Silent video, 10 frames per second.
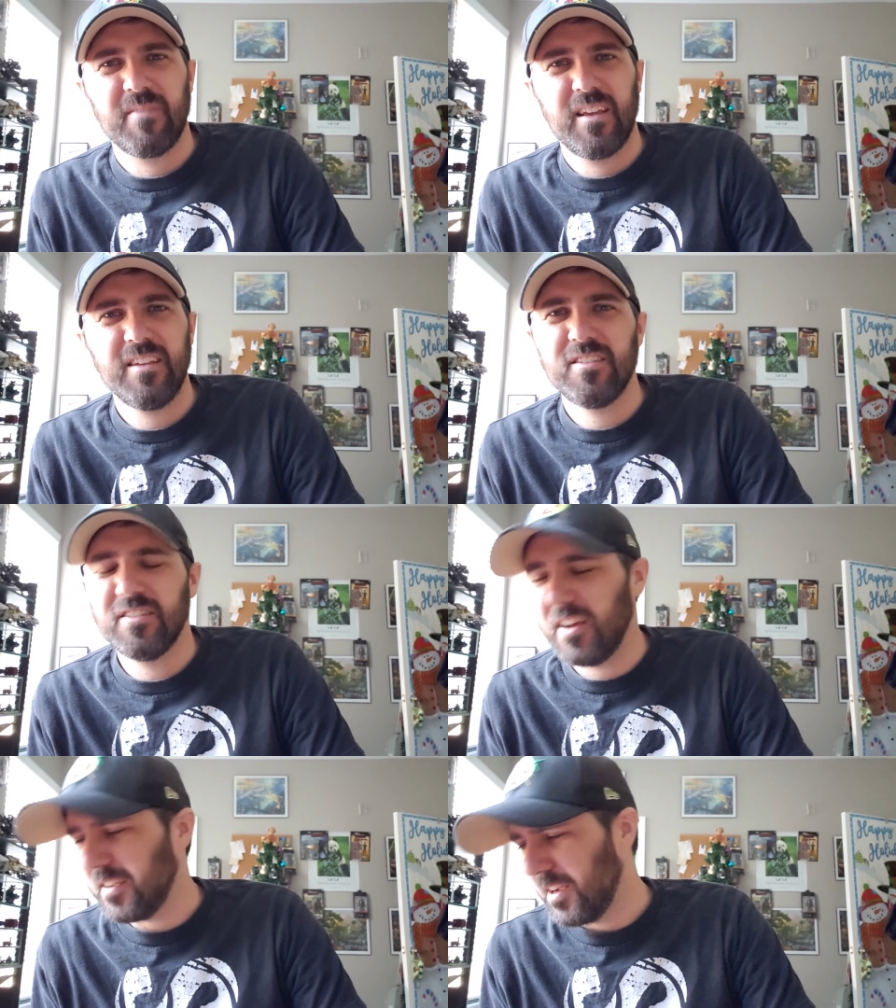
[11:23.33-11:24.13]
This is
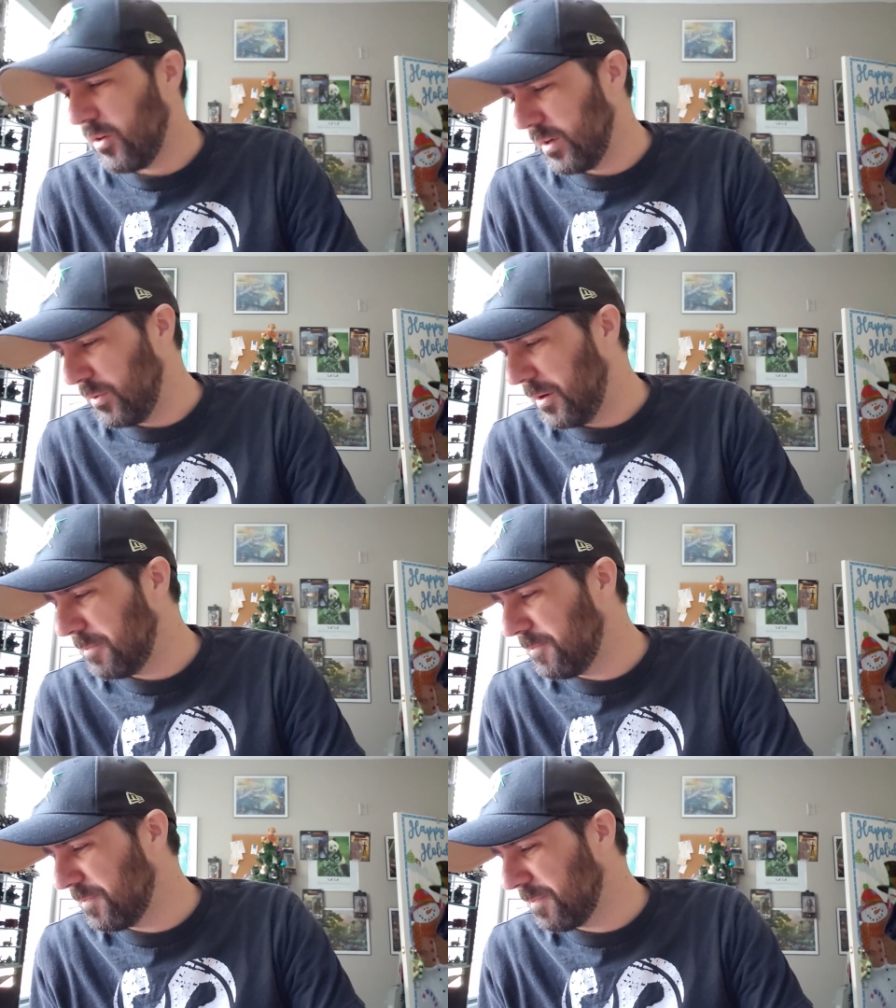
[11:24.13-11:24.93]
not going well.
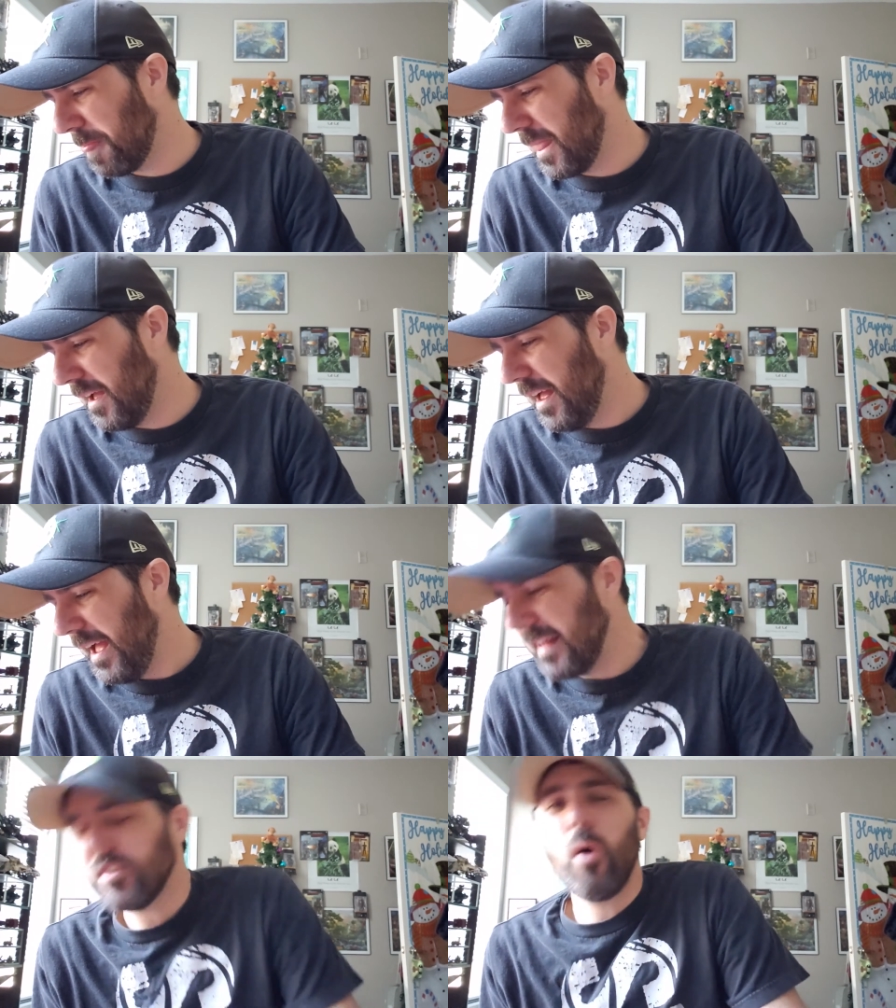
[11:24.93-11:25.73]

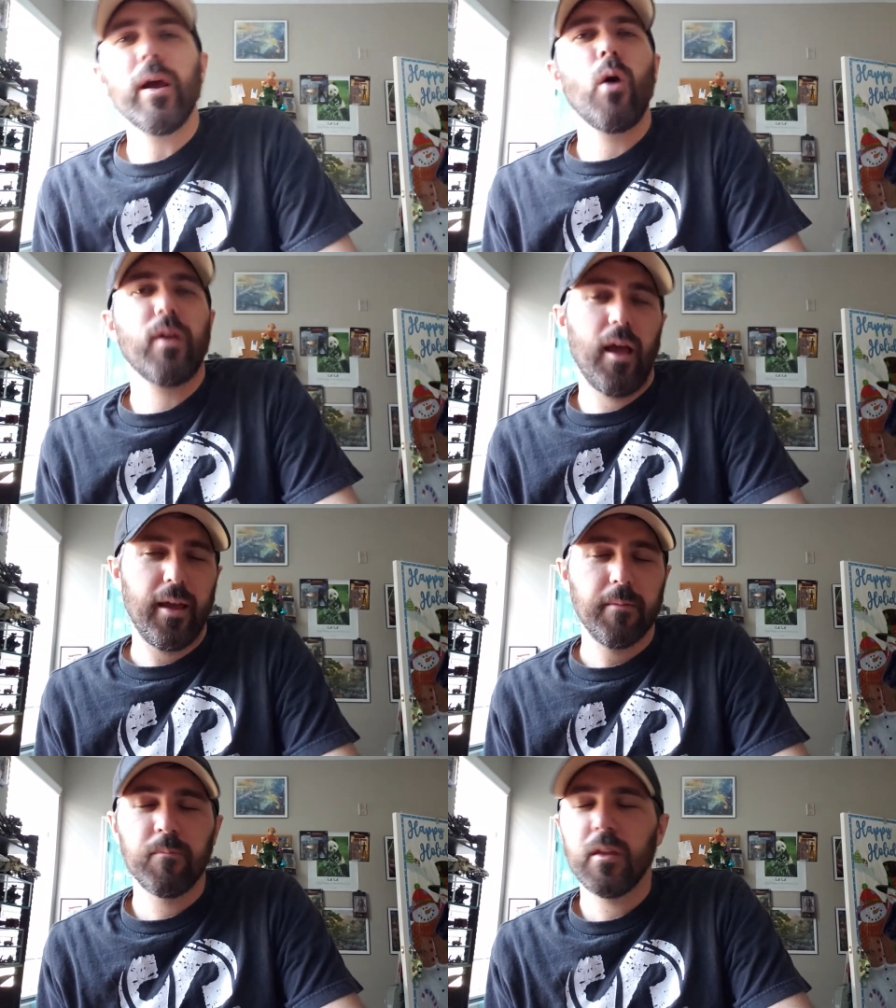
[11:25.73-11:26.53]
It's going okay.